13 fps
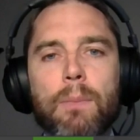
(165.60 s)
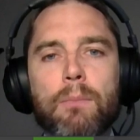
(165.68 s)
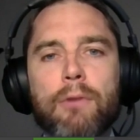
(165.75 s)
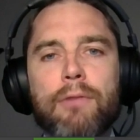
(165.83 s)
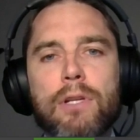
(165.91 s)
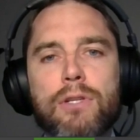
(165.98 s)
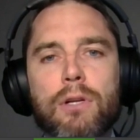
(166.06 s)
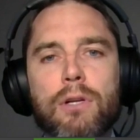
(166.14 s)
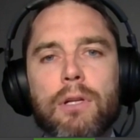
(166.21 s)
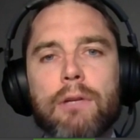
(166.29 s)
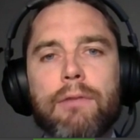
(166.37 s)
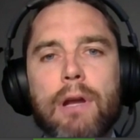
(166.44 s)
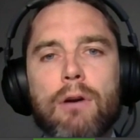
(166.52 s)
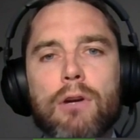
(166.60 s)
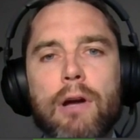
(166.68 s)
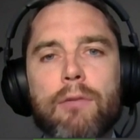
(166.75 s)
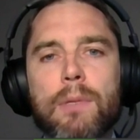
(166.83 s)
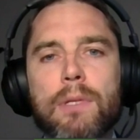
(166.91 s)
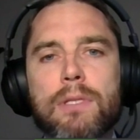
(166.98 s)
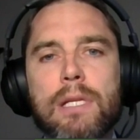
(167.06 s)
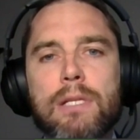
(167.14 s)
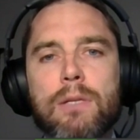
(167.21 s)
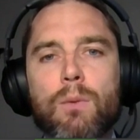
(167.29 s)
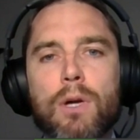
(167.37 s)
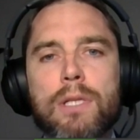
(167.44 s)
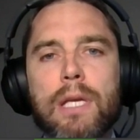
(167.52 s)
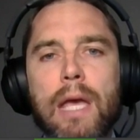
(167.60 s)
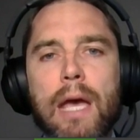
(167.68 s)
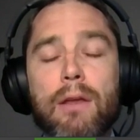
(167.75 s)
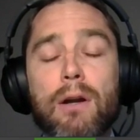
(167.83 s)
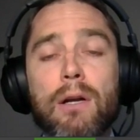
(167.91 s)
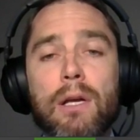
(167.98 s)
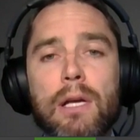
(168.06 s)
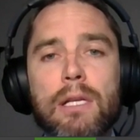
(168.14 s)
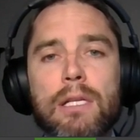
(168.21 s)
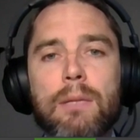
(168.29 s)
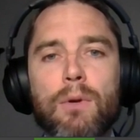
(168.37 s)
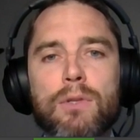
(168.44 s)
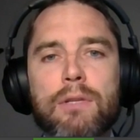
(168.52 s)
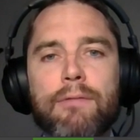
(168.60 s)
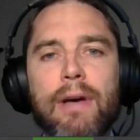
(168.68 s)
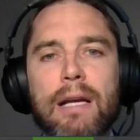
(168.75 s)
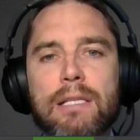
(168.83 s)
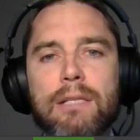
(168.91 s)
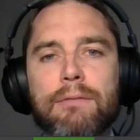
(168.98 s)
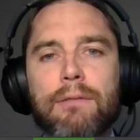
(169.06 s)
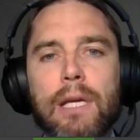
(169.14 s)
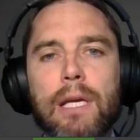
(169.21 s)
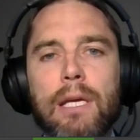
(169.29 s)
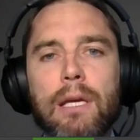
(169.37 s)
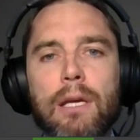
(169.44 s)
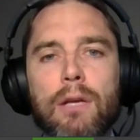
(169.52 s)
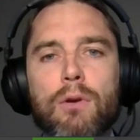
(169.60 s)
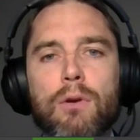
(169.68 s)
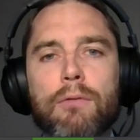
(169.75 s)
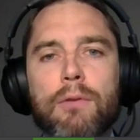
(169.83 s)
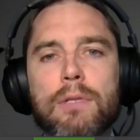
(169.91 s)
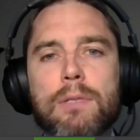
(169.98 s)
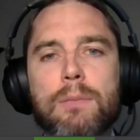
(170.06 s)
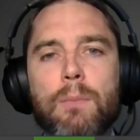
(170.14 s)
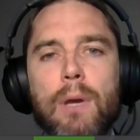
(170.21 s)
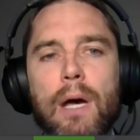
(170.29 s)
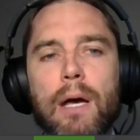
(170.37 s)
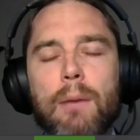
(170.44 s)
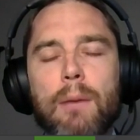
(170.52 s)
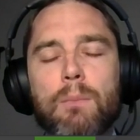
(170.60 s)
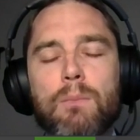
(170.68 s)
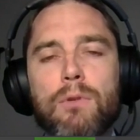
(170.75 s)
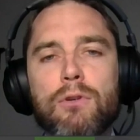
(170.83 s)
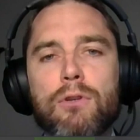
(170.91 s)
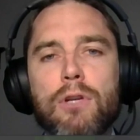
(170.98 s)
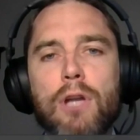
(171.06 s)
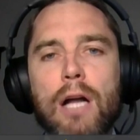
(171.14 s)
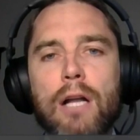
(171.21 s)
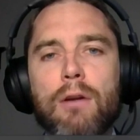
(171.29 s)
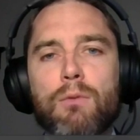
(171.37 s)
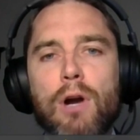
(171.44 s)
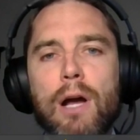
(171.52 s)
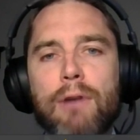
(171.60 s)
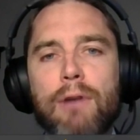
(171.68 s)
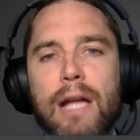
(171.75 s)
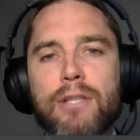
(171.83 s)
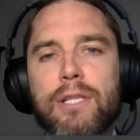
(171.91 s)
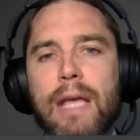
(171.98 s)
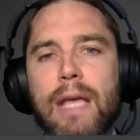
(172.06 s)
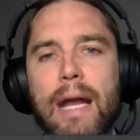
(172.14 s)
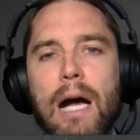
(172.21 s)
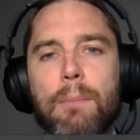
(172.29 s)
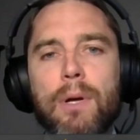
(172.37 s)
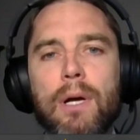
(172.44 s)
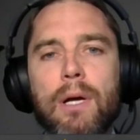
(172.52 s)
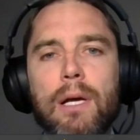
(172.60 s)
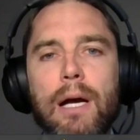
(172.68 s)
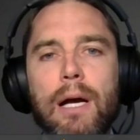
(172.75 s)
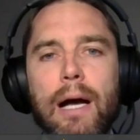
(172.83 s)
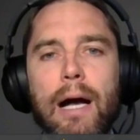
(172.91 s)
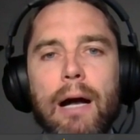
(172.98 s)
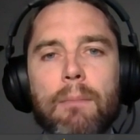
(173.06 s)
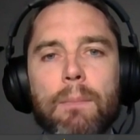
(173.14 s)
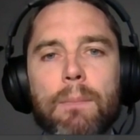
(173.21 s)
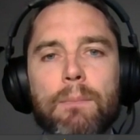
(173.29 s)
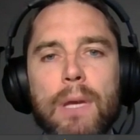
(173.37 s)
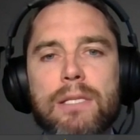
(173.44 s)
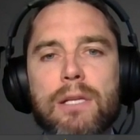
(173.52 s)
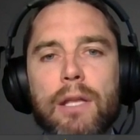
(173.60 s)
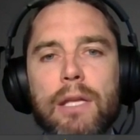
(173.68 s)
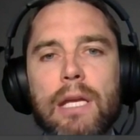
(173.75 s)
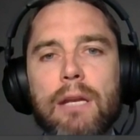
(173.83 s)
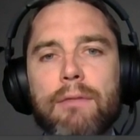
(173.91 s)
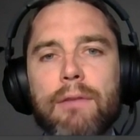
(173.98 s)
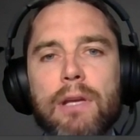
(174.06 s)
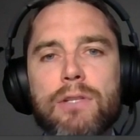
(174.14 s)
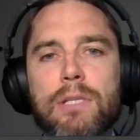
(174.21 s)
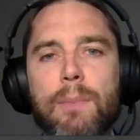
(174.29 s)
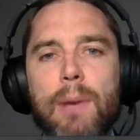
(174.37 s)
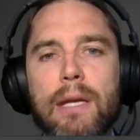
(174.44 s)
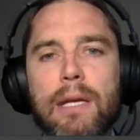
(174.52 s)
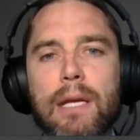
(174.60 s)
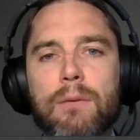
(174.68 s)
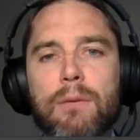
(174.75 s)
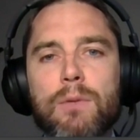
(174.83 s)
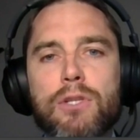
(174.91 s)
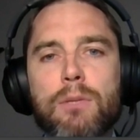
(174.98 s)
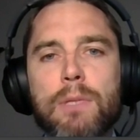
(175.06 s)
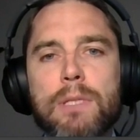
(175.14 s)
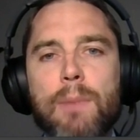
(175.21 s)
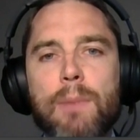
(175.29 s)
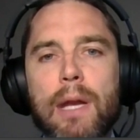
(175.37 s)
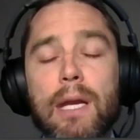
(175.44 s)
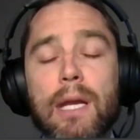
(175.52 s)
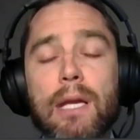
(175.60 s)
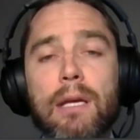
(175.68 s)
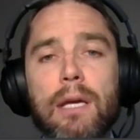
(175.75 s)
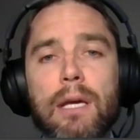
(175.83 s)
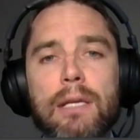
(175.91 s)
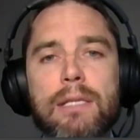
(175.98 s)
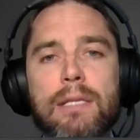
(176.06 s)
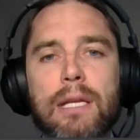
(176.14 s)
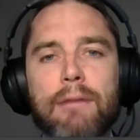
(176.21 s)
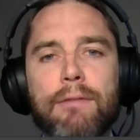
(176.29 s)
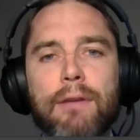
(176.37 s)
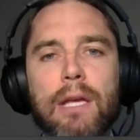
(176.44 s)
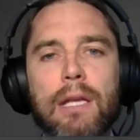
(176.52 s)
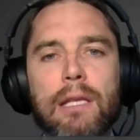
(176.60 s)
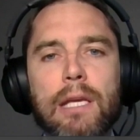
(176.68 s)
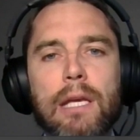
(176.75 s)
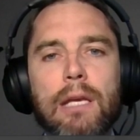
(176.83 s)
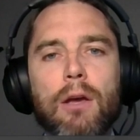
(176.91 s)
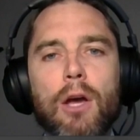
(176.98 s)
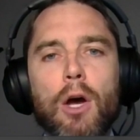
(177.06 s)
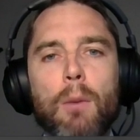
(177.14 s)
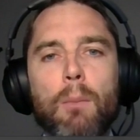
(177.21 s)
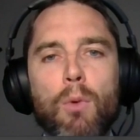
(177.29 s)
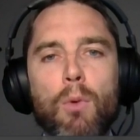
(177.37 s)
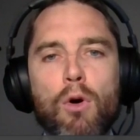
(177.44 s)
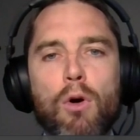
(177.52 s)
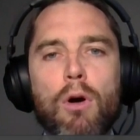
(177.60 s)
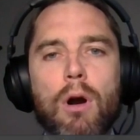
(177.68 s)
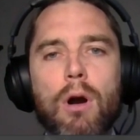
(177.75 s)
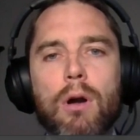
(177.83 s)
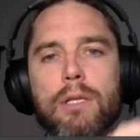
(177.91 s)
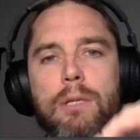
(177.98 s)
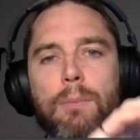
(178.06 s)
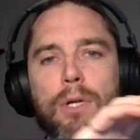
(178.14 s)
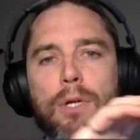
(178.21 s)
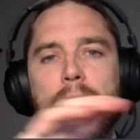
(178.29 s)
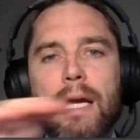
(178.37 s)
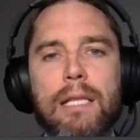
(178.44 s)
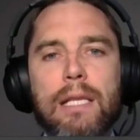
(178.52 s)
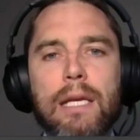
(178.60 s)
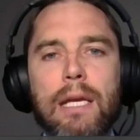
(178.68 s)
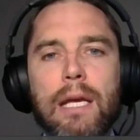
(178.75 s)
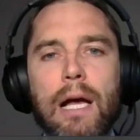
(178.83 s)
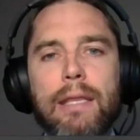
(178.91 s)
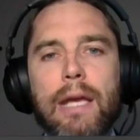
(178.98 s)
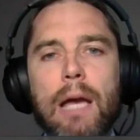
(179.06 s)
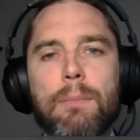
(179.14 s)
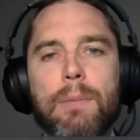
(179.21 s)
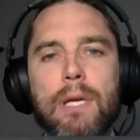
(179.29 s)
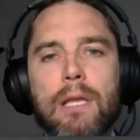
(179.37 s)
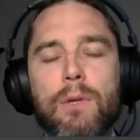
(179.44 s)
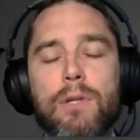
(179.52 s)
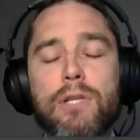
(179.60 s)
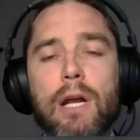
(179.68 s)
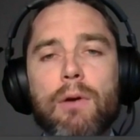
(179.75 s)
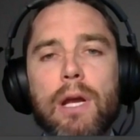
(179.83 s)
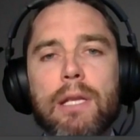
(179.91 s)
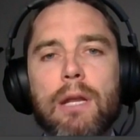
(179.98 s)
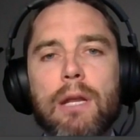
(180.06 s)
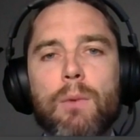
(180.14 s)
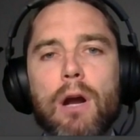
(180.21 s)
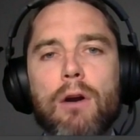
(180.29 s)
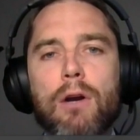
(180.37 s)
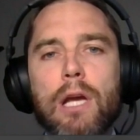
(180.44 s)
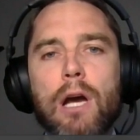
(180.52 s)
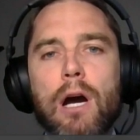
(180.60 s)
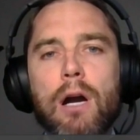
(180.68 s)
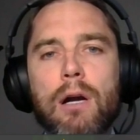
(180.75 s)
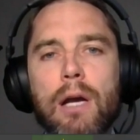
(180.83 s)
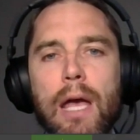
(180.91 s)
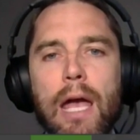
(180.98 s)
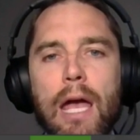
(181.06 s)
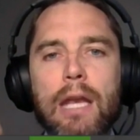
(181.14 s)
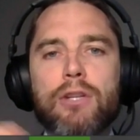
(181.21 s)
provincial and federal governments need to work together to most effectively sort of not ratchet that up based on the innovation spending. We should be spending significantly more to protect the IP that we generate than we already are, and